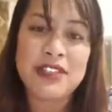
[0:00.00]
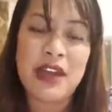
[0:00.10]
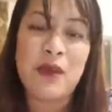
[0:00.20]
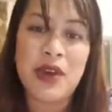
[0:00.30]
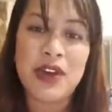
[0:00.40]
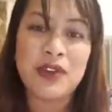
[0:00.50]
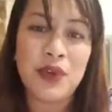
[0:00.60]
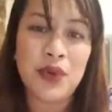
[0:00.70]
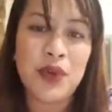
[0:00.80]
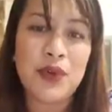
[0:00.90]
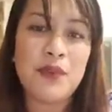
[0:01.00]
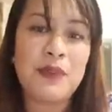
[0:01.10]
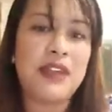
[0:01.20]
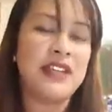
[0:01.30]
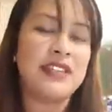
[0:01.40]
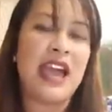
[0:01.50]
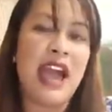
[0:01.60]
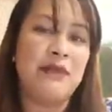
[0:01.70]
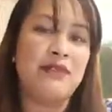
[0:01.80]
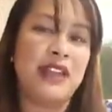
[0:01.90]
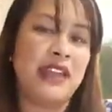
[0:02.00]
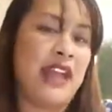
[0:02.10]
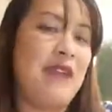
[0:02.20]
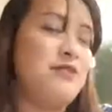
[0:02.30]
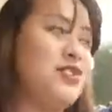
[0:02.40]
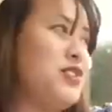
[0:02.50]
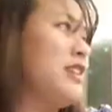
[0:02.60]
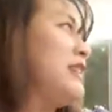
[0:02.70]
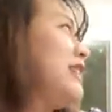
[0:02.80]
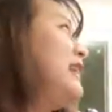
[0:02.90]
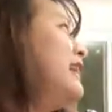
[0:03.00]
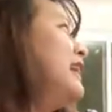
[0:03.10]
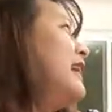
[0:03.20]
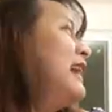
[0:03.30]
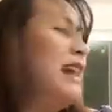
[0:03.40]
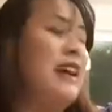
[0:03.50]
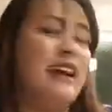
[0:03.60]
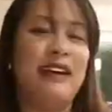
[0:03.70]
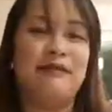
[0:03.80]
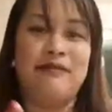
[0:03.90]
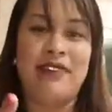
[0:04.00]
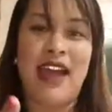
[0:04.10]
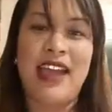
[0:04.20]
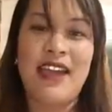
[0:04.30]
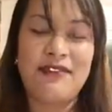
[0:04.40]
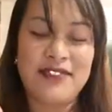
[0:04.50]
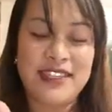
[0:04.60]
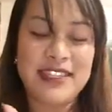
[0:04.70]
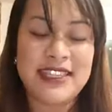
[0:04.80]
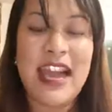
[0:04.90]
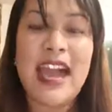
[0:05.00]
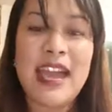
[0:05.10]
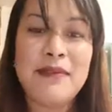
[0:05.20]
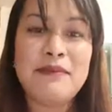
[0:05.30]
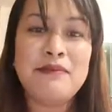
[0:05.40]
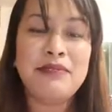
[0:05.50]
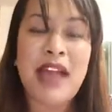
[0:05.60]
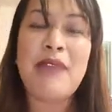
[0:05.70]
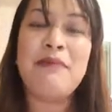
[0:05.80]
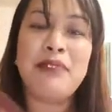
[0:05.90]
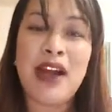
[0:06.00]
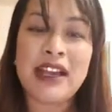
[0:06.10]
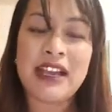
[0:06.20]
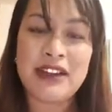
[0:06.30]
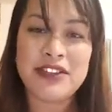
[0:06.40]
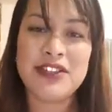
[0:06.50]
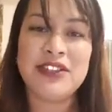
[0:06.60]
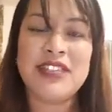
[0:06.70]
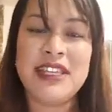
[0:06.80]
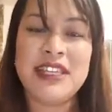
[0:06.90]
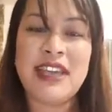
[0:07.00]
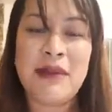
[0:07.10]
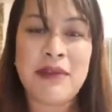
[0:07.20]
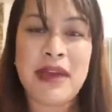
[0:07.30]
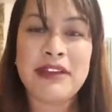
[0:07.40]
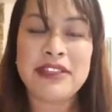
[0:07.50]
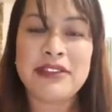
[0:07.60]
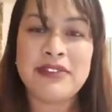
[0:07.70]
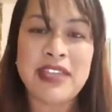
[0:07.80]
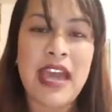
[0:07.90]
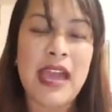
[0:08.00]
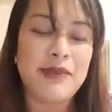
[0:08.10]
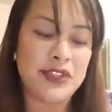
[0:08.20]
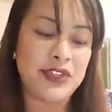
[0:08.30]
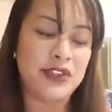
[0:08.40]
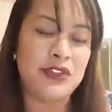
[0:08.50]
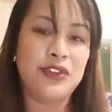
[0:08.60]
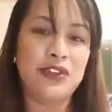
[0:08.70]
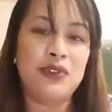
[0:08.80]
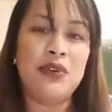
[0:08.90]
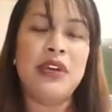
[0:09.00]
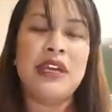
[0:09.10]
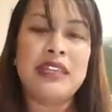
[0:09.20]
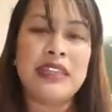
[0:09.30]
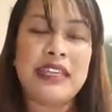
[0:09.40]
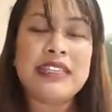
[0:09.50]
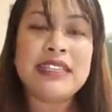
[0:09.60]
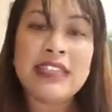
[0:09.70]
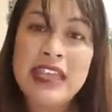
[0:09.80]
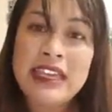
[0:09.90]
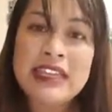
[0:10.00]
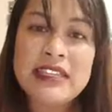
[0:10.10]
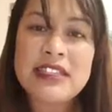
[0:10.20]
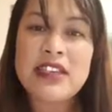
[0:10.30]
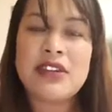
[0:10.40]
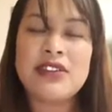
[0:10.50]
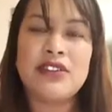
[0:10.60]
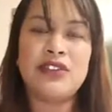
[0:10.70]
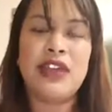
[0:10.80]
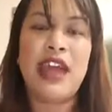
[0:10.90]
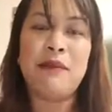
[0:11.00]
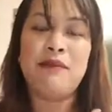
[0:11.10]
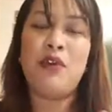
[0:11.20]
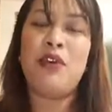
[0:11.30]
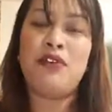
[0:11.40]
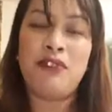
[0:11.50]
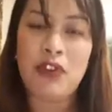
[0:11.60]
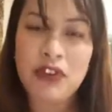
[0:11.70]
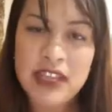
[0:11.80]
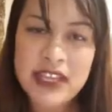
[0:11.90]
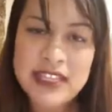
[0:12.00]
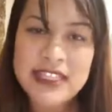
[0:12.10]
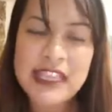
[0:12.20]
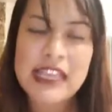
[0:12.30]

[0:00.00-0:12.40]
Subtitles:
that one goal because I'm strictly I have this time, I block out certain amount of time just to do these things so that I'm more focused.